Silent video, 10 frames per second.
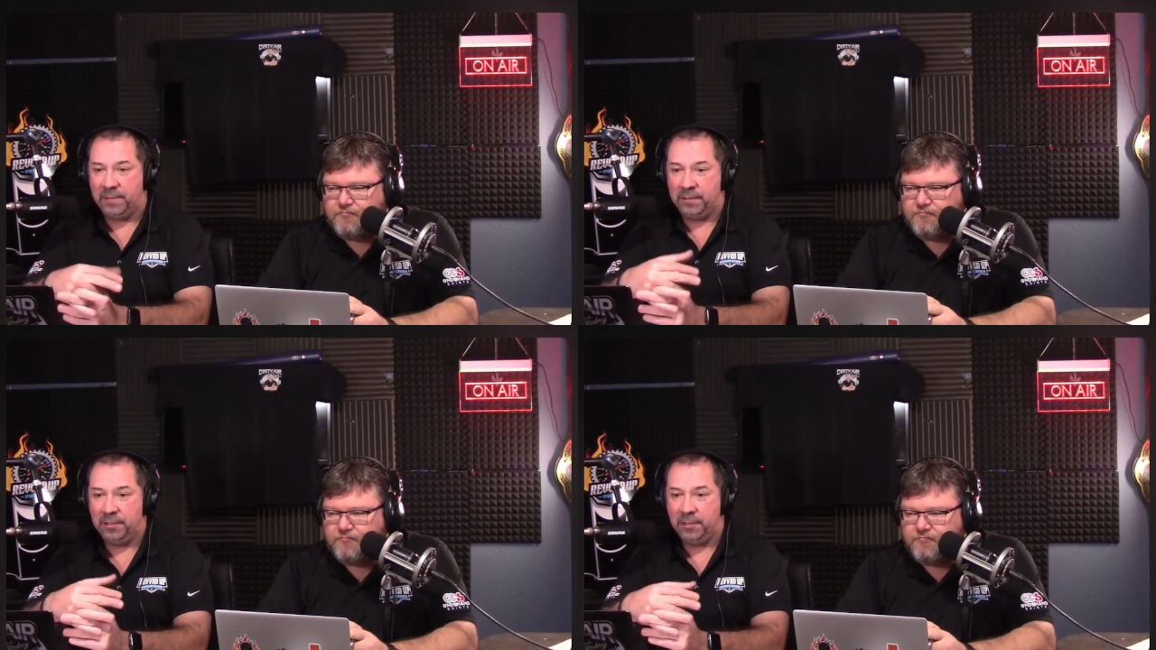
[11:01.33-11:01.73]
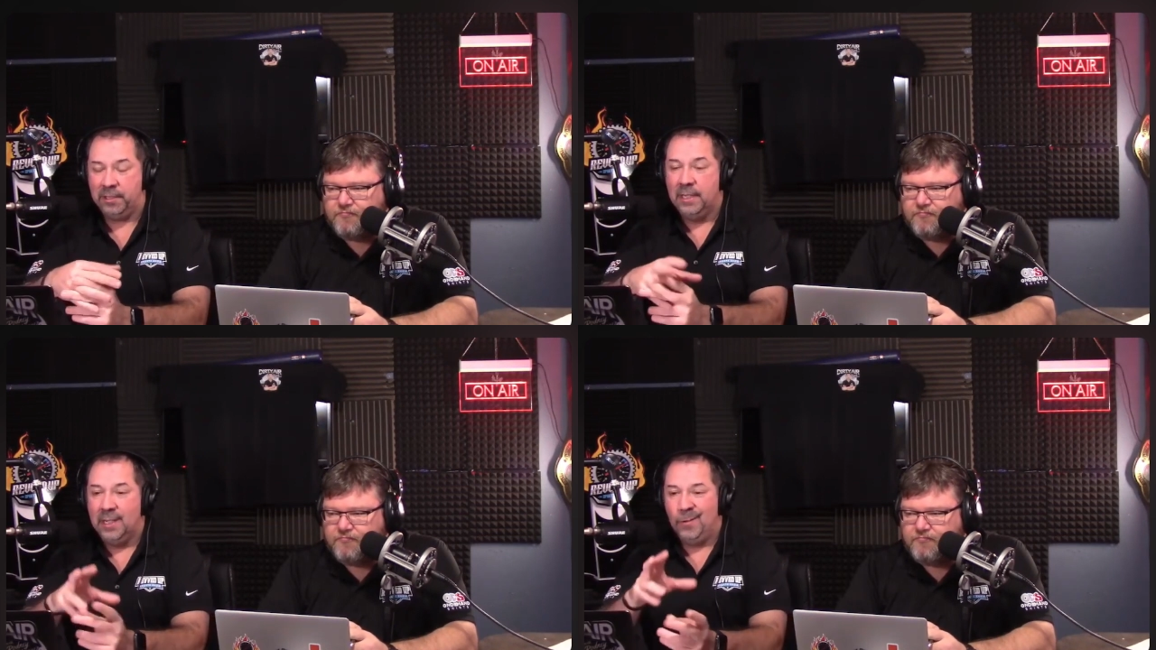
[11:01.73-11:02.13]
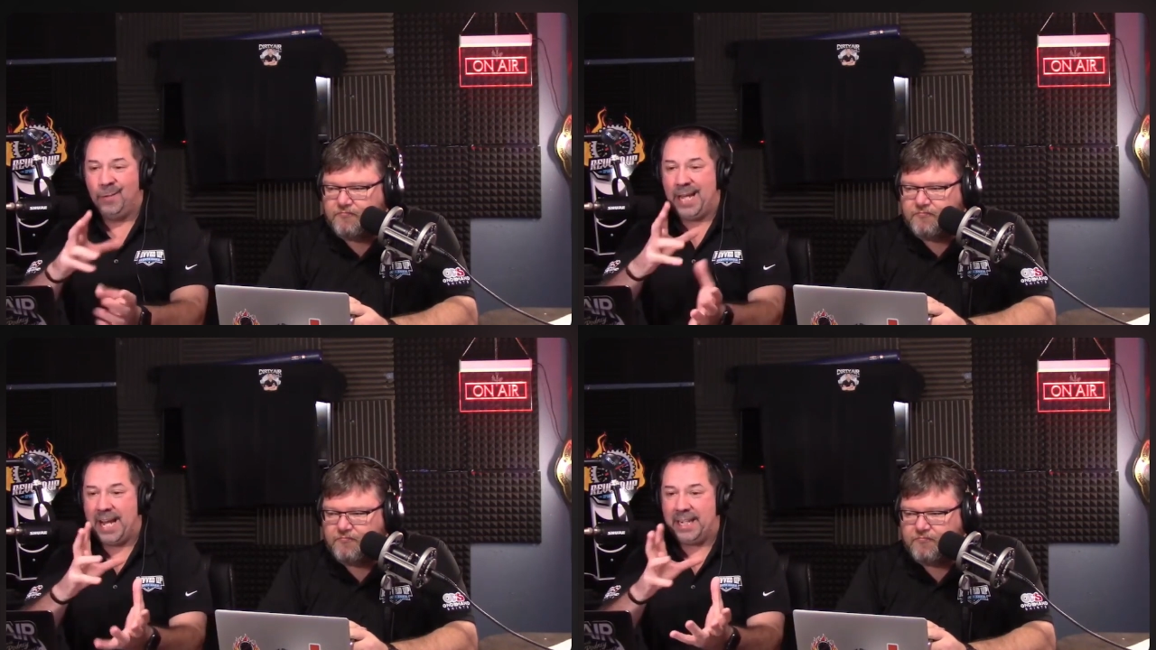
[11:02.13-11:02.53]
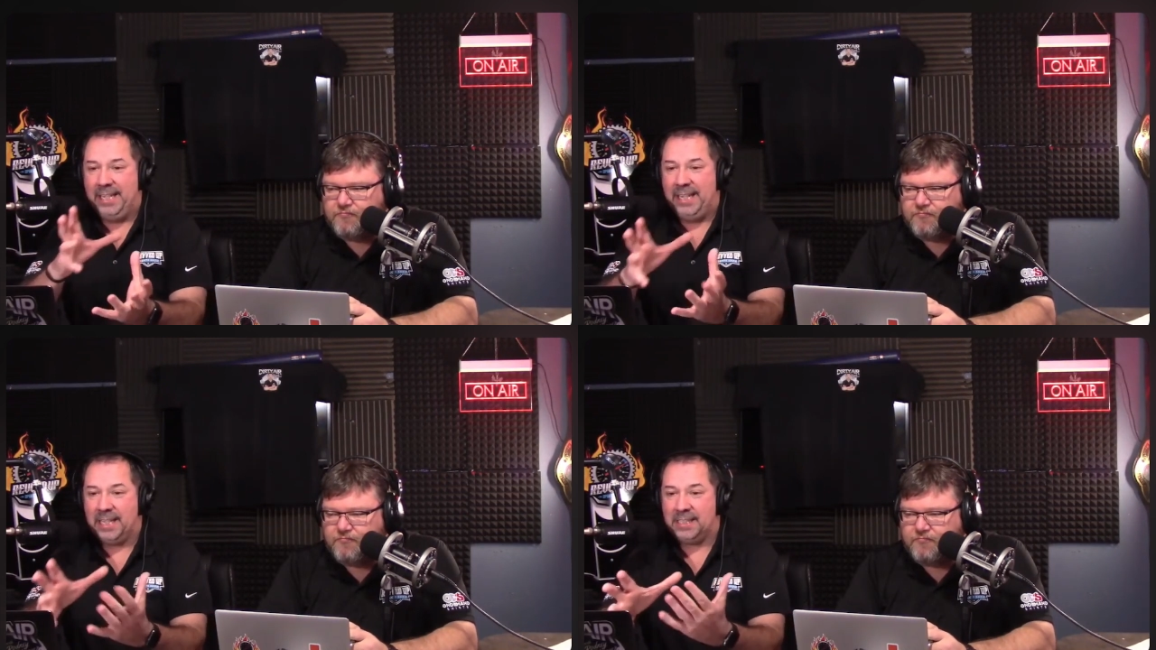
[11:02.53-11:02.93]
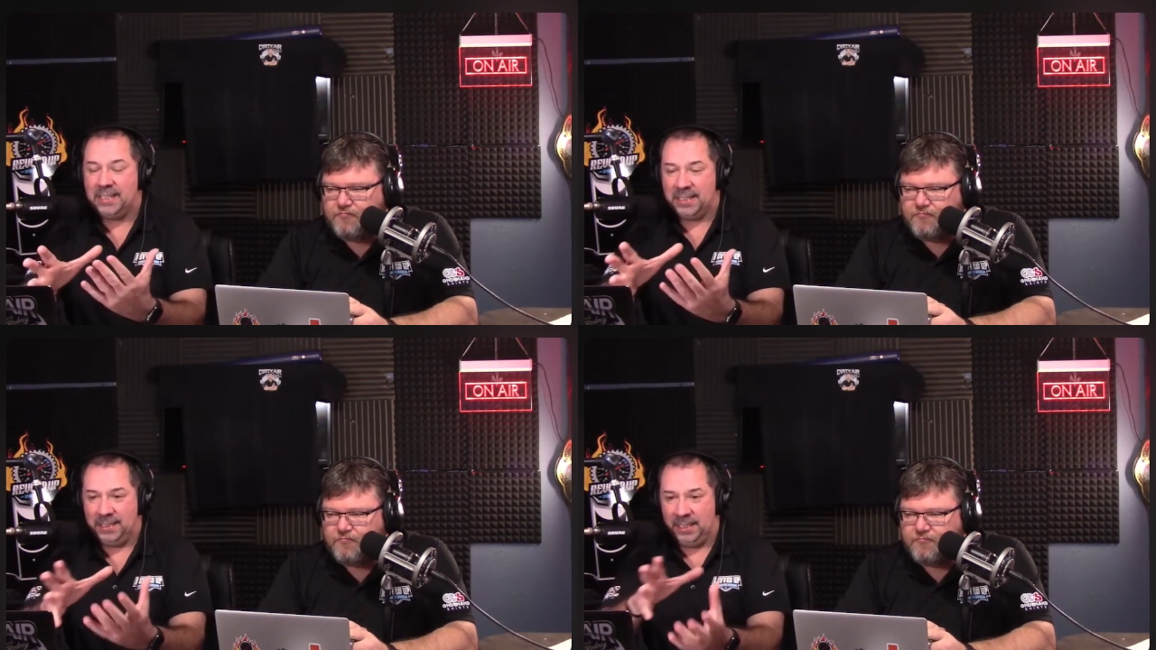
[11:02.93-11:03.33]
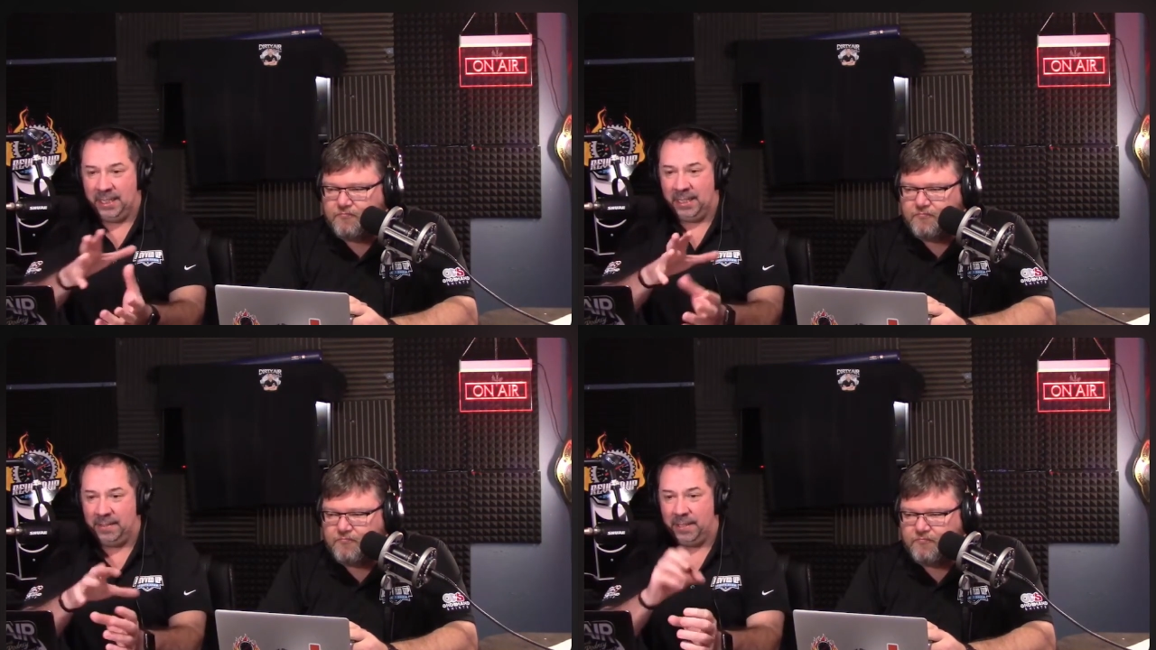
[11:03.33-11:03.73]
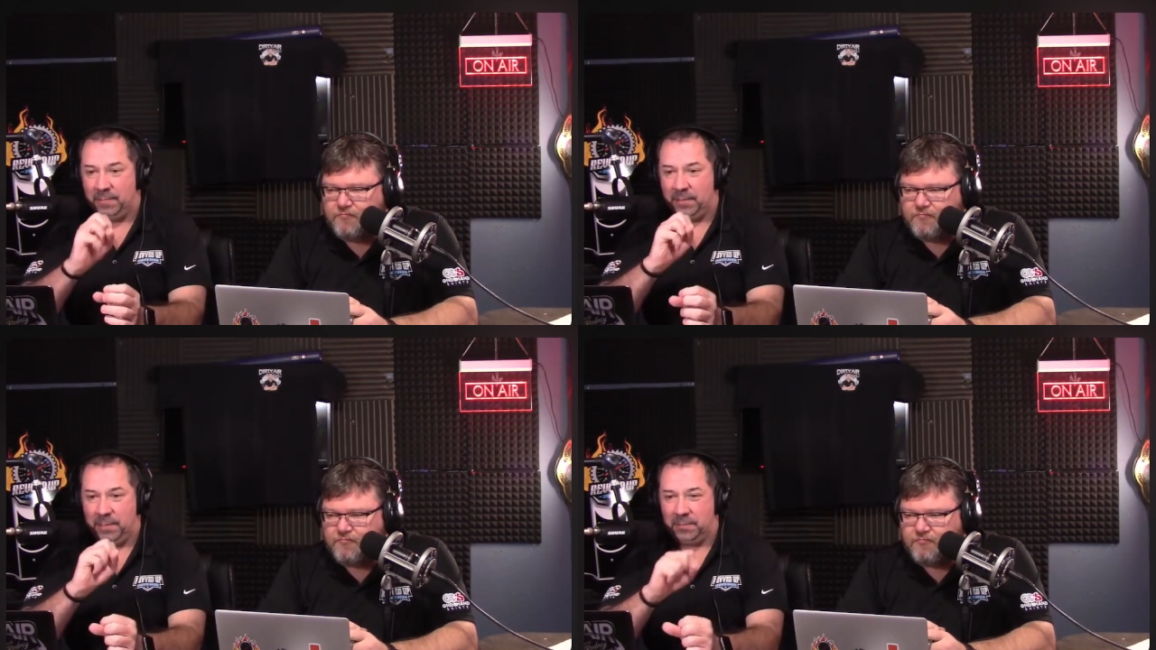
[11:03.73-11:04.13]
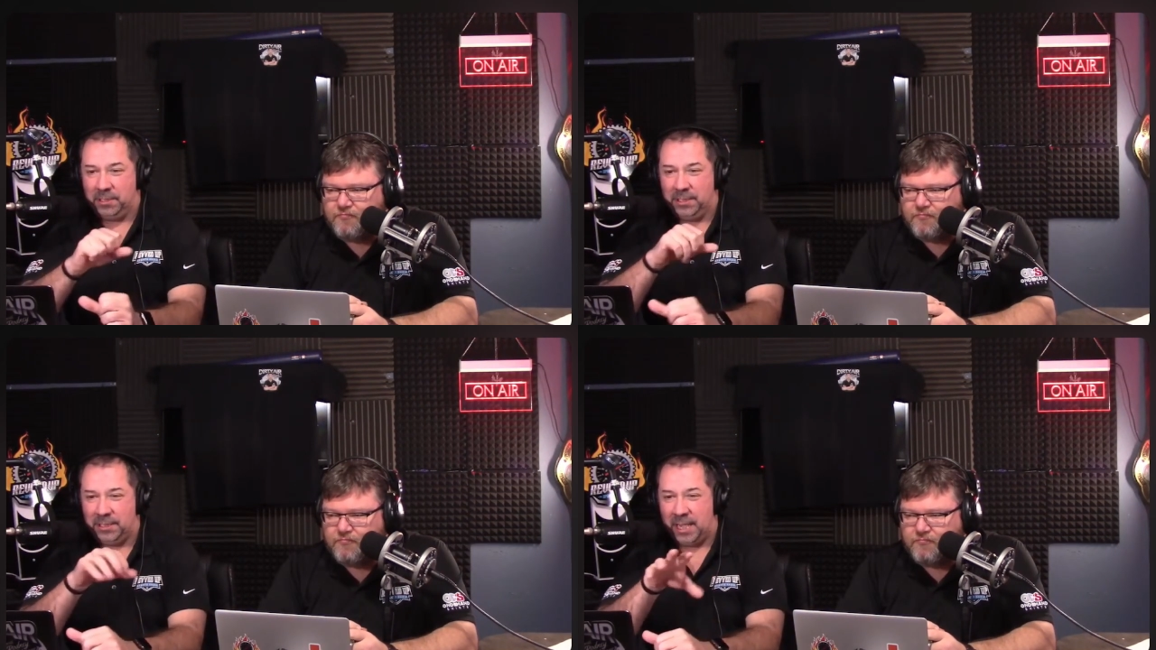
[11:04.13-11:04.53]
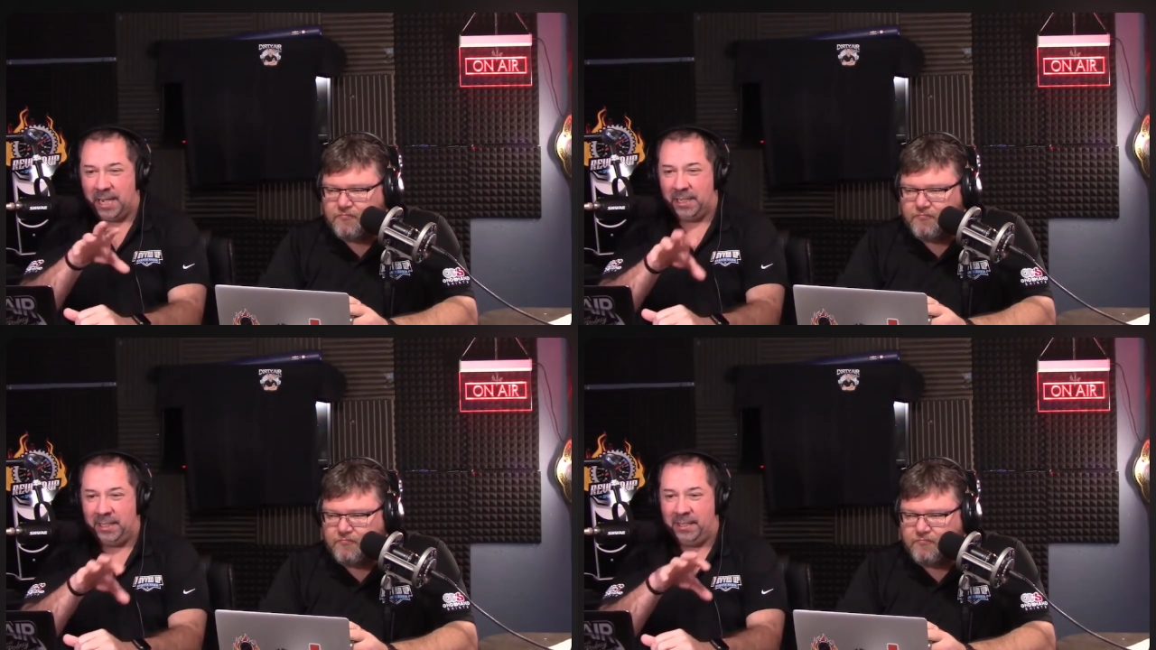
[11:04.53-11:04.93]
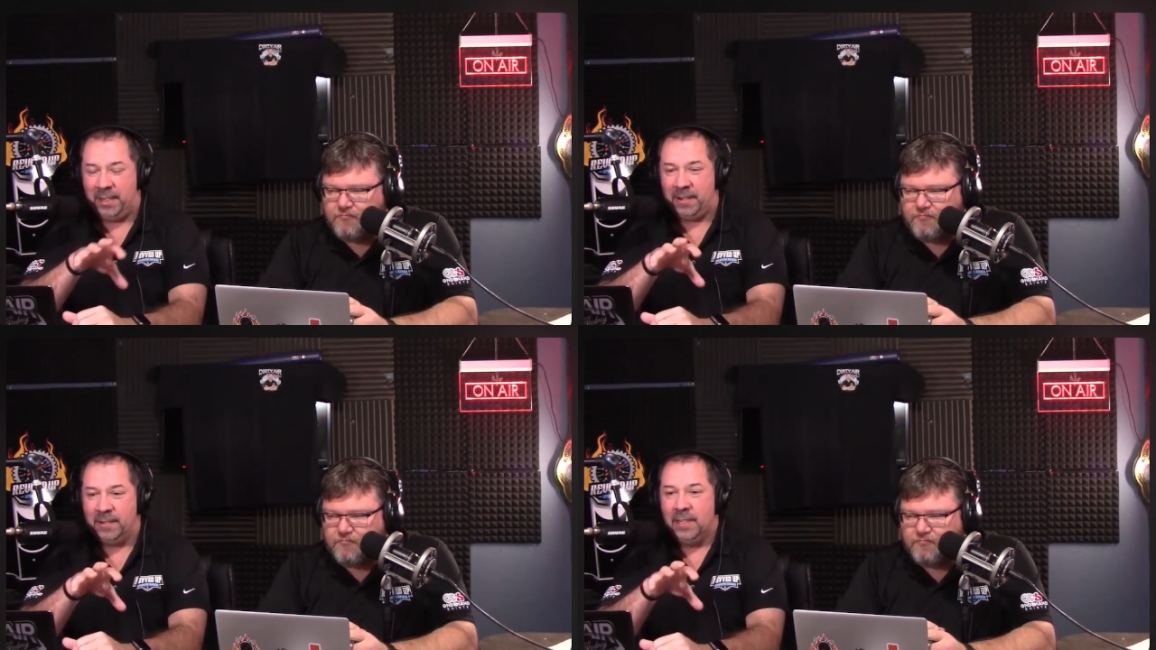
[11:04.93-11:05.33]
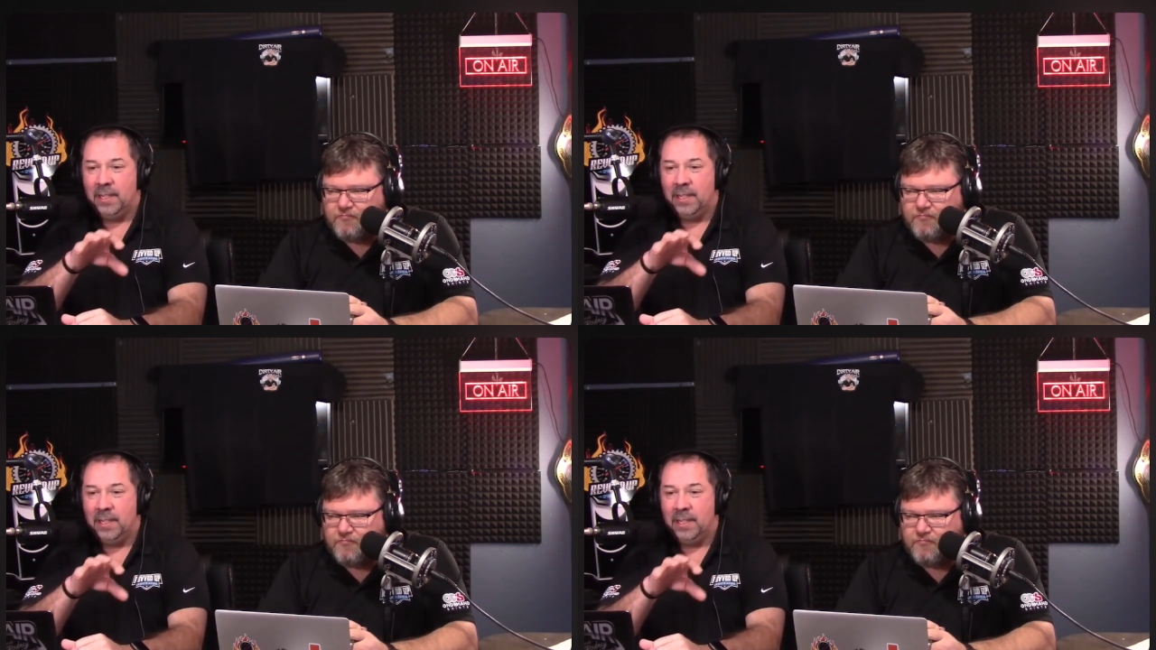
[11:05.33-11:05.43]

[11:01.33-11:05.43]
Speaker 1: on dirt. We had a guest uh, that that was slotted in there.